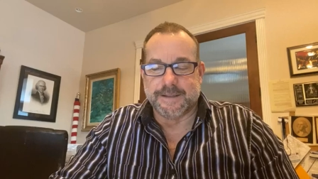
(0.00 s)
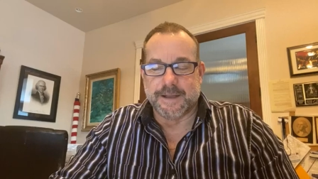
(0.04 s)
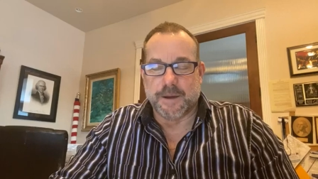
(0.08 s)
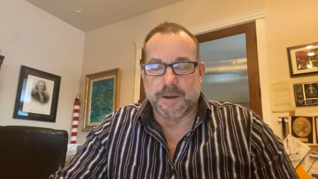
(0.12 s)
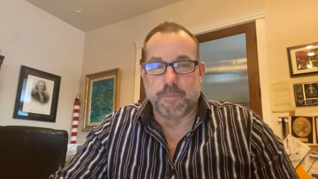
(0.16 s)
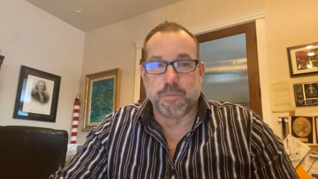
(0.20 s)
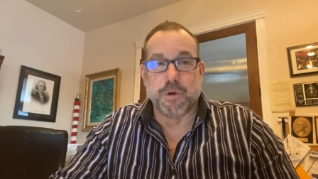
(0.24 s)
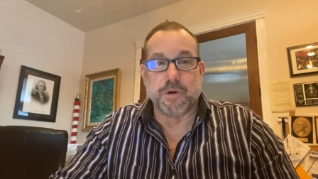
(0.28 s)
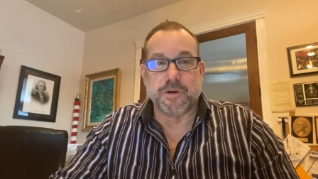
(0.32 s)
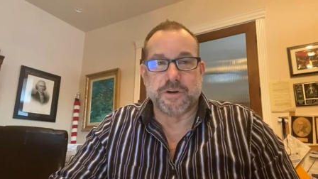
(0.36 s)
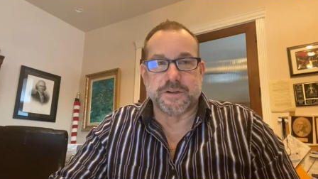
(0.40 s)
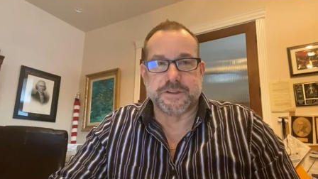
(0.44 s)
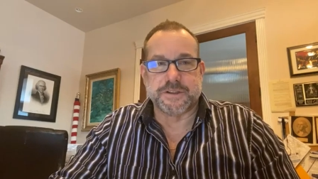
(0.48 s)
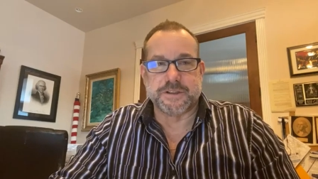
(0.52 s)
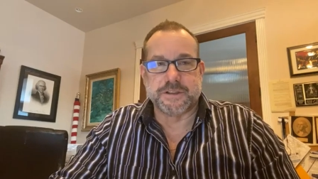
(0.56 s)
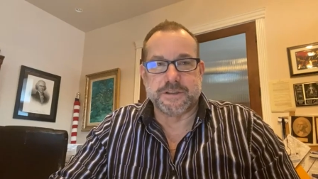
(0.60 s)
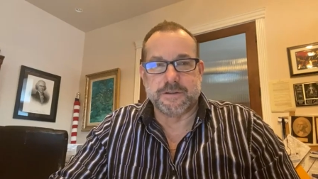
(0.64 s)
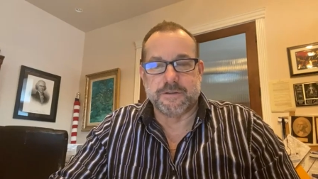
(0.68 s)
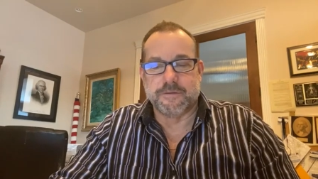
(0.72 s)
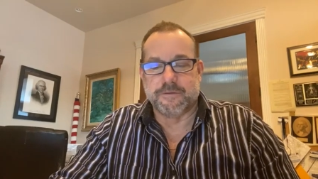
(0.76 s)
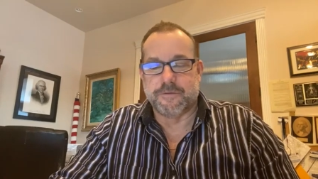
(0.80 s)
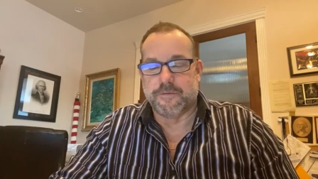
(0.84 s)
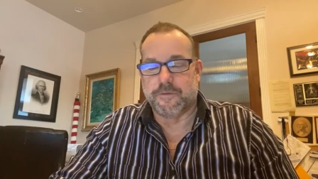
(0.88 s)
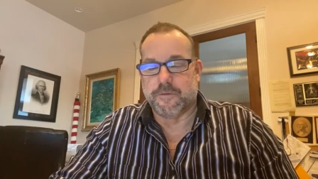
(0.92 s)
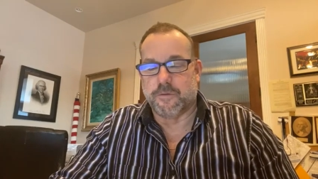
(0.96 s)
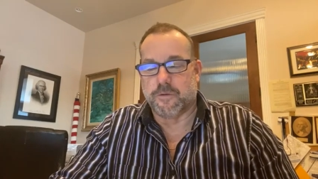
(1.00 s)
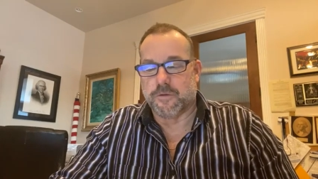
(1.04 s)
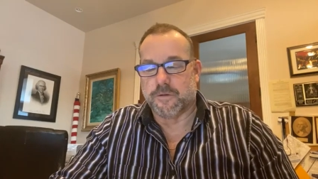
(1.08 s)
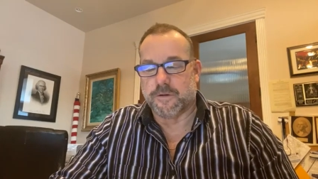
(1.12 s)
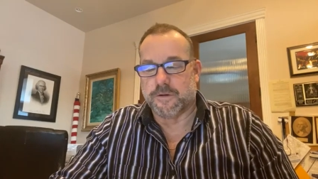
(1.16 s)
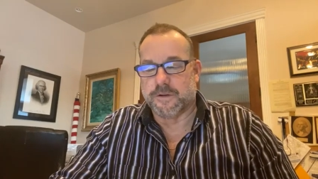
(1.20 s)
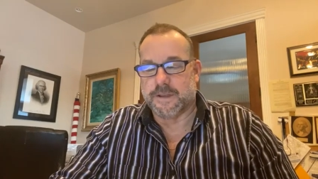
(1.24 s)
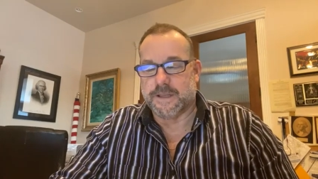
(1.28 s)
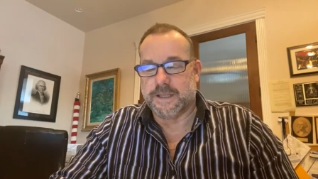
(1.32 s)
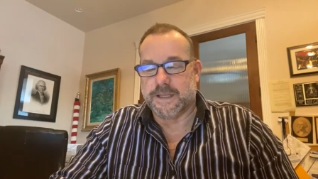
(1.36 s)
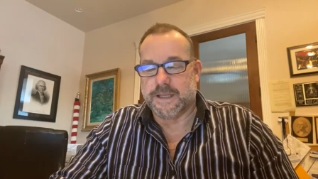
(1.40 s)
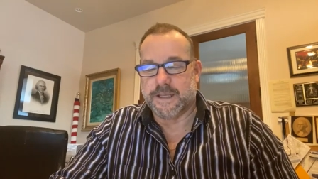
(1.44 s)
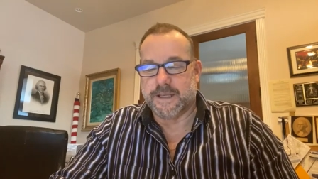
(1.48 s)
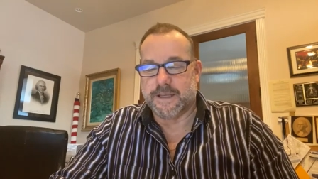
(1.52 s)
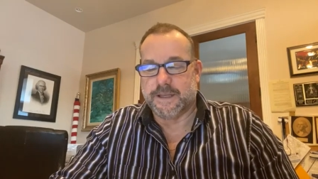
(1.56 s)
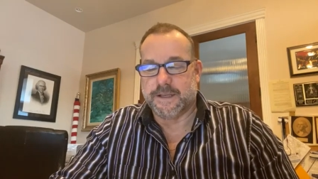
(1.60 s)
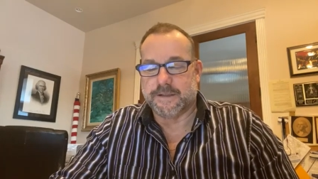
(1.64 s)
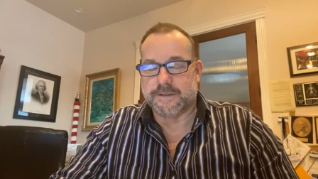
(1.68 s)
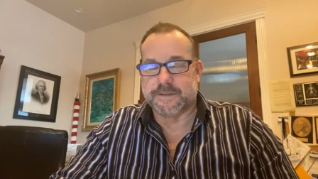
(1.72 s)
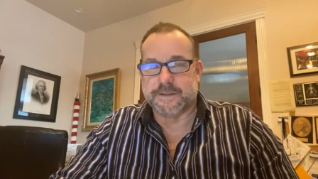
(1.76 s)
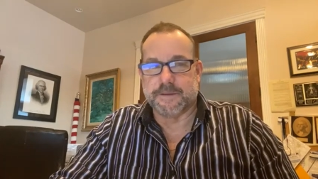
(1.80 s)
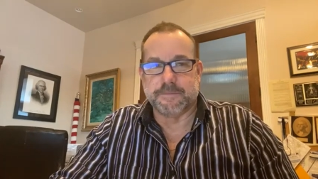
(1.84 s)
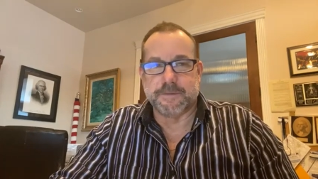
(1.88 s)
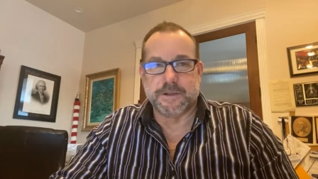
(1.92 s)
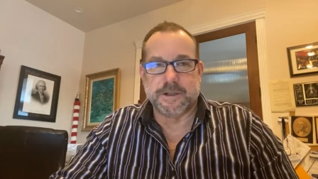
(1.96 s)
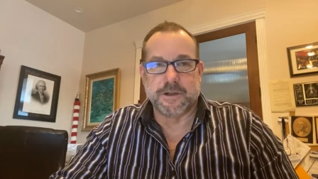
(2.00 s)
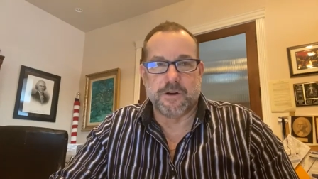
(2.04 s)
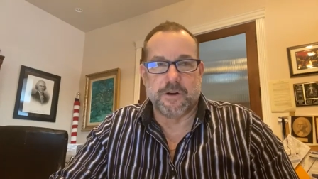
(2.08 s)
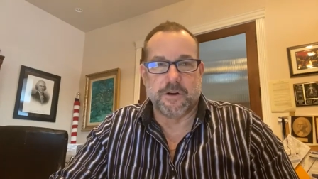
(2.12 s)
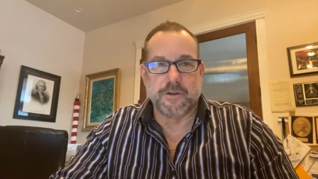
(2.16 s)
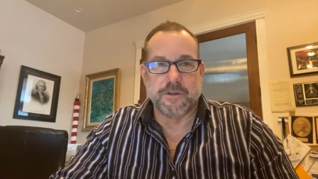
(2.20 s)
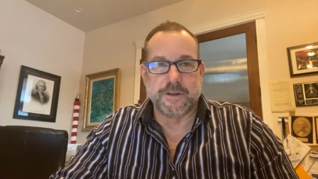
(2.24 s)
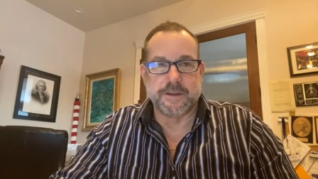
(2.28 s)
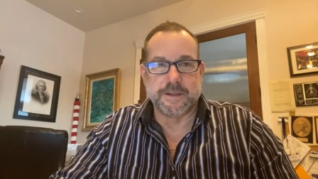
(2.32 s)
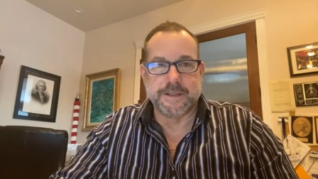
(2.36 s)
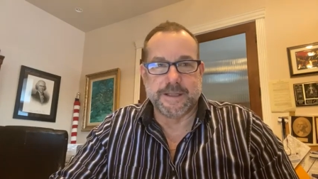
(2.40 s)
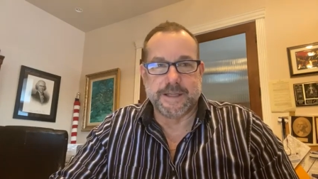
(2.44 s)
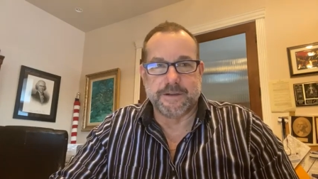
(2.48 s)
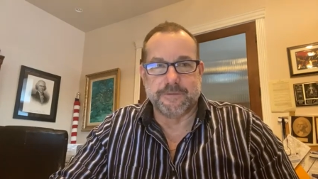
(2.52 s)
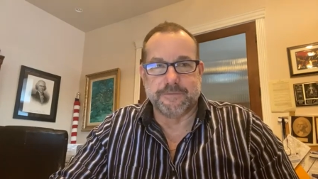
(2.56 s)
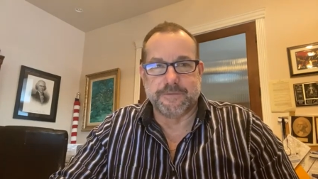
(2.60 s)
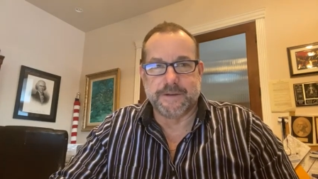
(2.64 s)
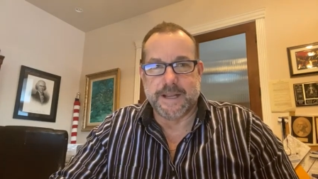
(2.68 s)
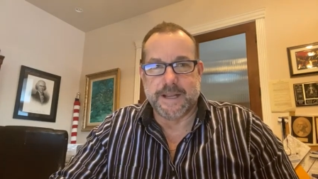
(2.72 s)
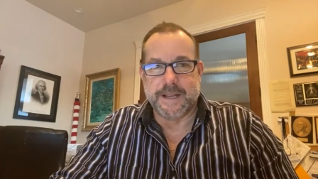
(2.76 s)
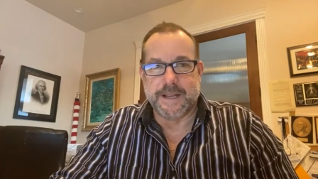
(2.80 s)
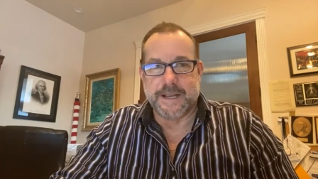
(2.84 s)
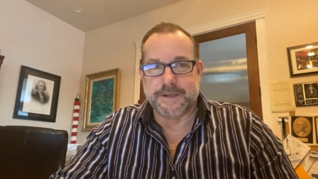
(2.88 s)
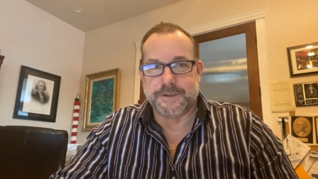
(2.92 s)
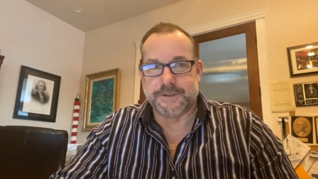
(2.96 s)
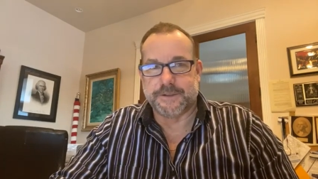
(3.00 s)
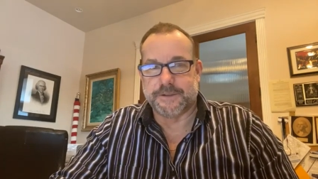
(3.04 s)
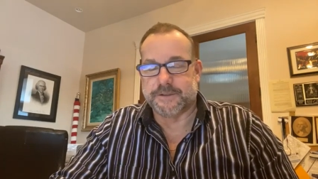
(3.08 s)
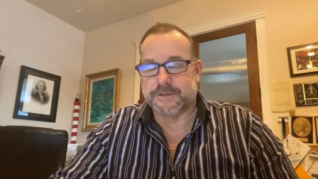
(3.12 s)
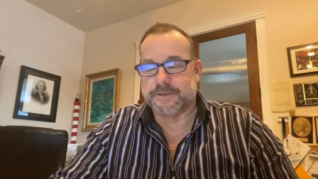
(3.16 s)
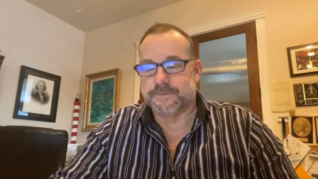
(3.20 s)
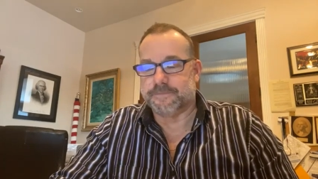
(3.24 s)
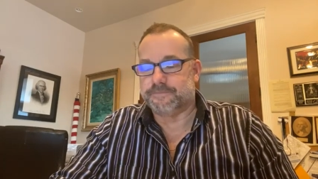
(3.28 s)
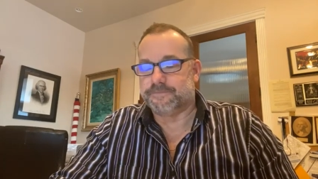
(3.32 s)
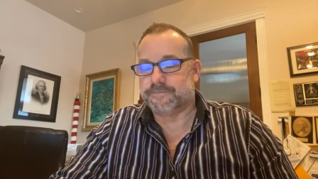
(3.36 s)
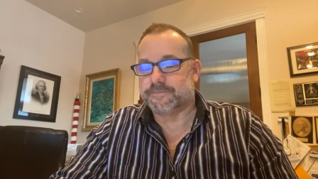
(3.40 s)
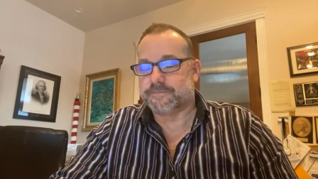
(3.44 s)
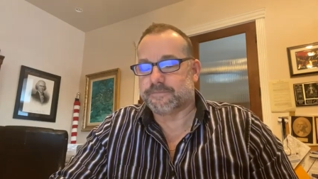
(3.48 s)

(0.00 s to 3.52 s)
a push for the something called the League of Nations.